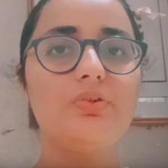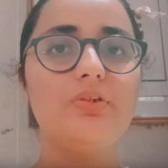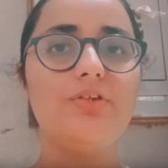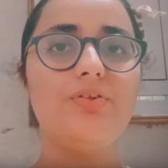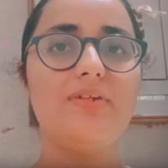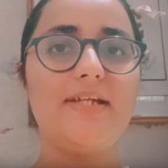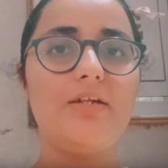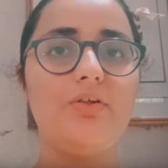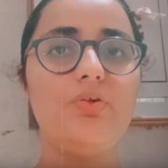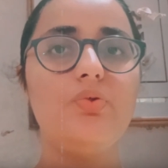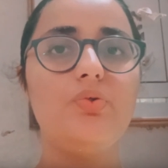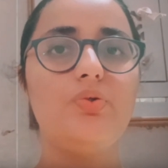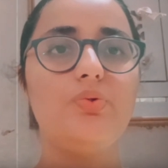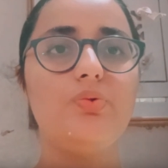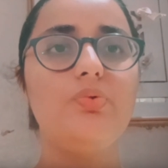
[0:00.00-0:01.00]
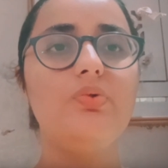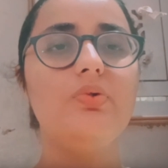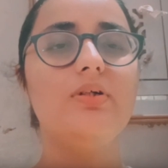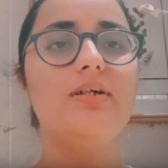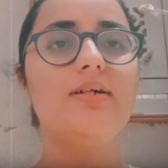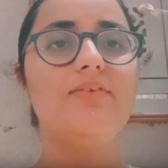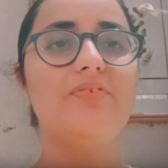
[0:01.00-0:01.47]
you need to do
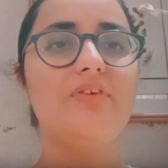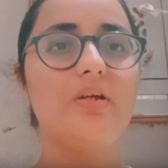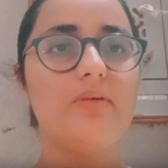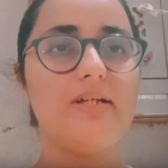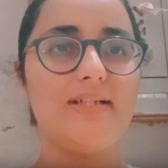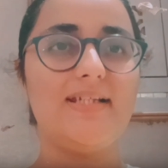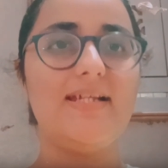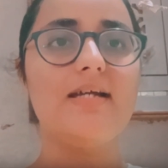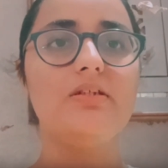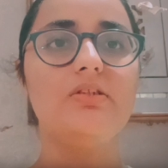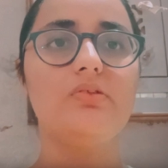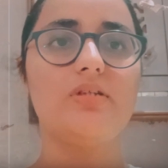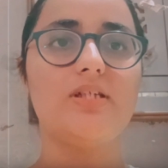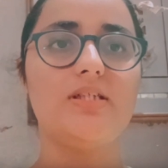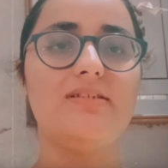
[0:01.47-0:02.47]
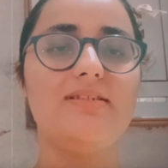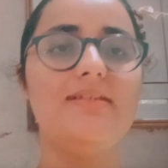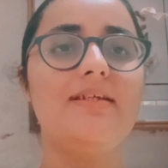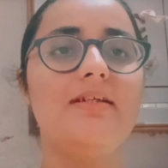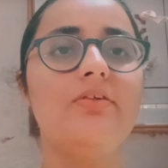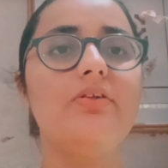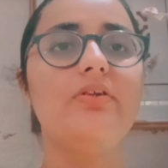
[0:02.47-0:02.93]
a frequently asked question
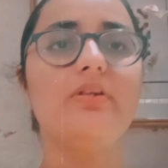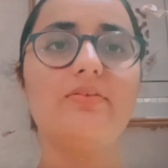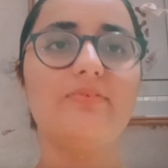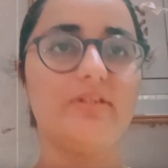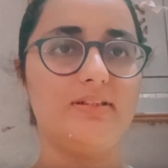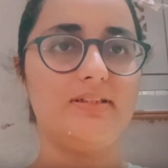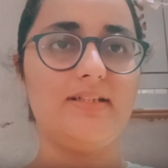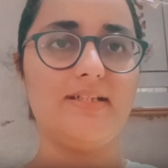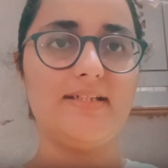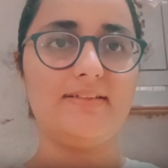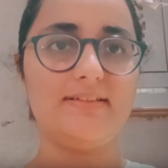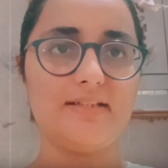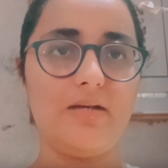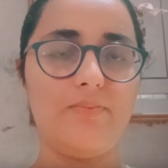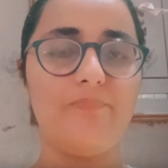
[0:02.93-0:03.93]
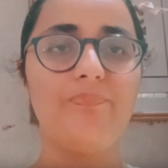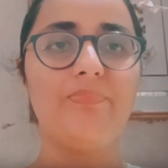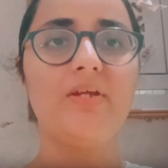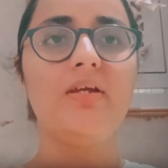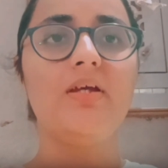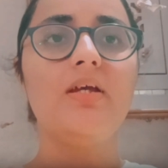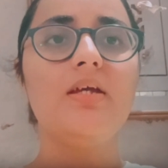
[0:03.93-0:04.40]
in your university exam.
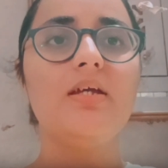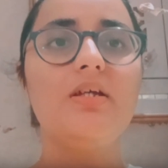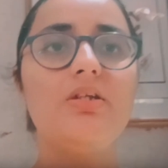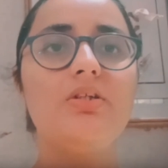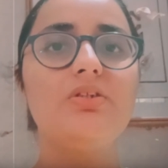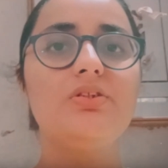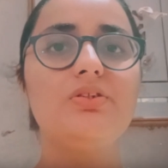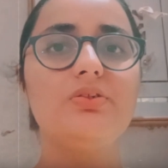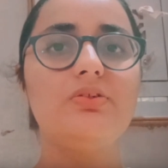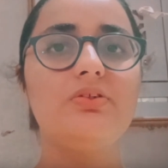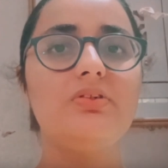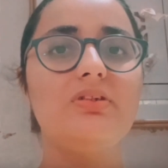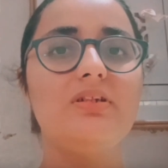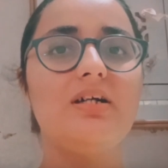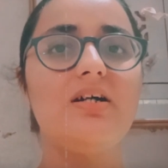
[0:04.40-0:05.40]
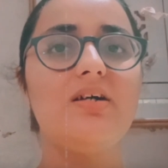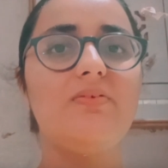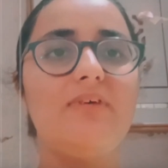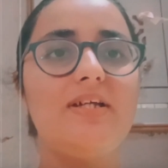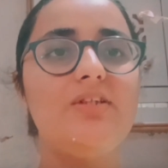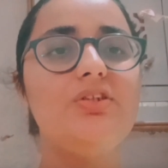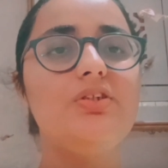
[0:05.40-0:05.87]
So
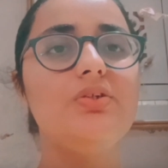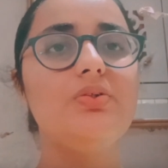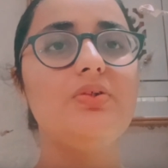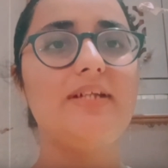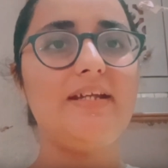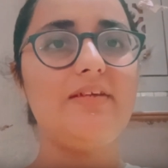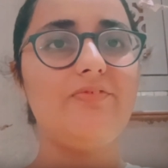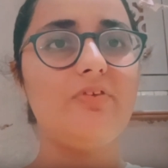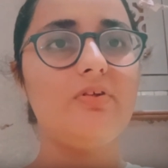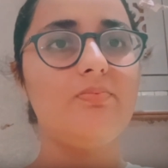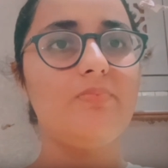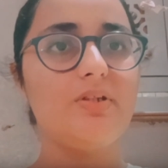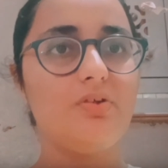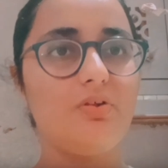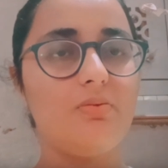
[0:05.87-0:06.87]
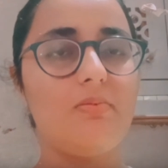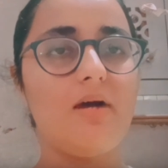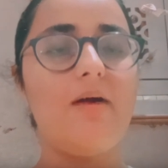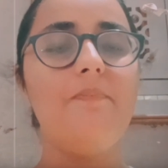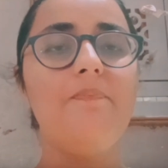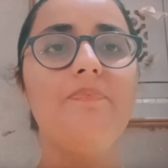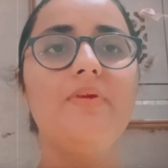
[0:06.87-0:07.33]
once you read from Pathoma,
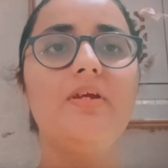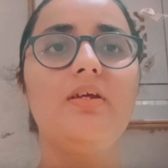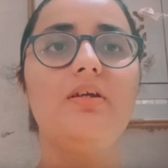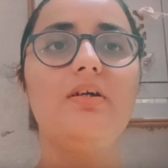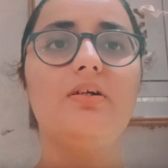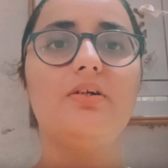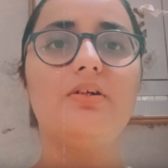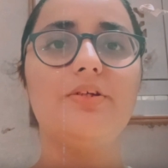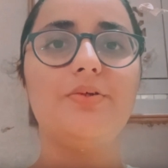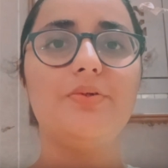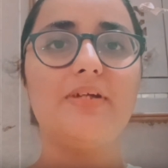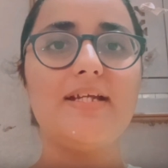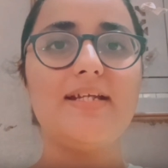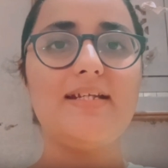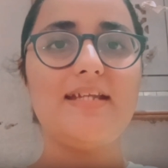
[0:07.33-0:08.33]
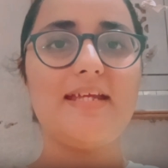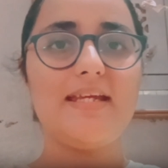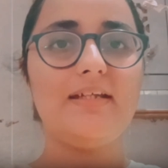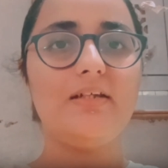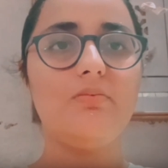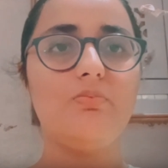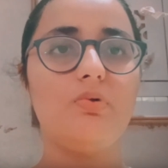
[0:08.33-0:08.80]
you can
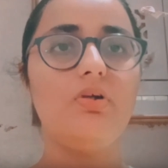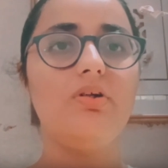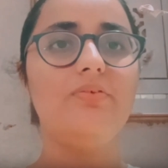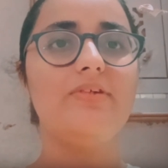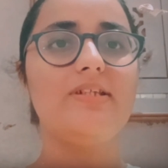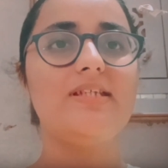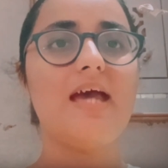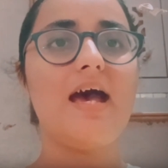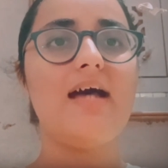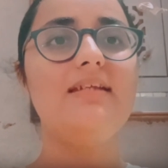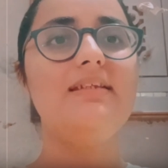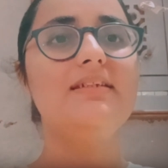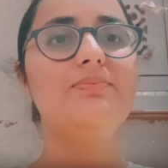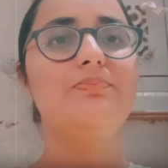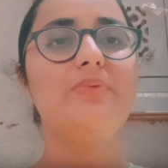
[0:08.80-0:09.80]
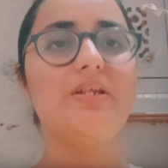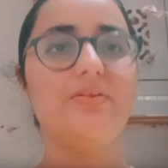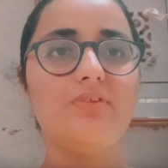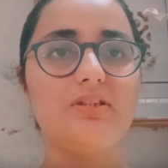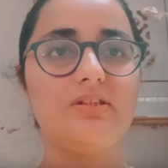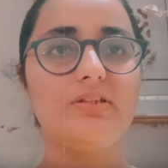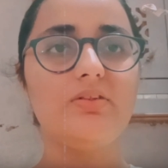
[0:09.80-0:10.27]
take a book which has
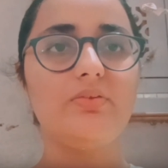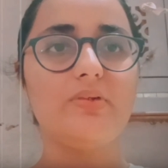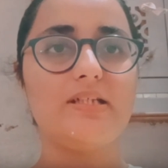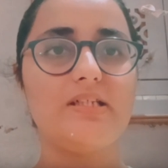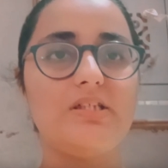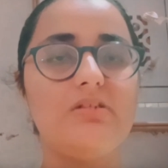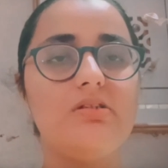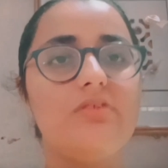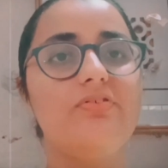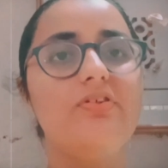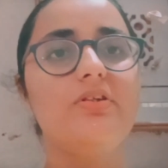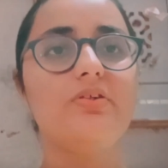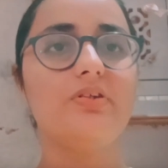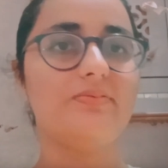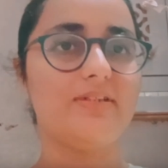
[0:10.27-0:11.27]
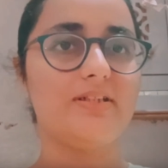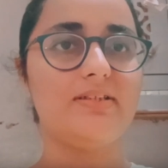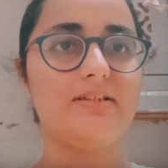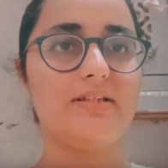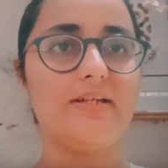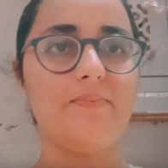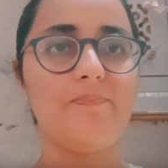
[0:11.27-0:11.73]
previous year question of your
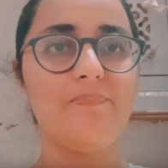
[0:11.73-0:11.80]
university.